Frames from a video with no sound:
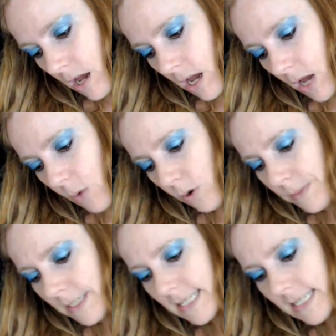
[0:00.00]
A
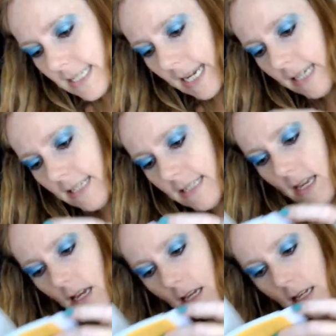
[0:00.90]
woman stands
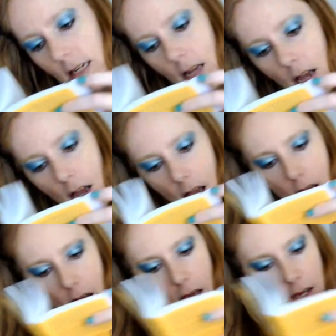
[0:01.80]
on a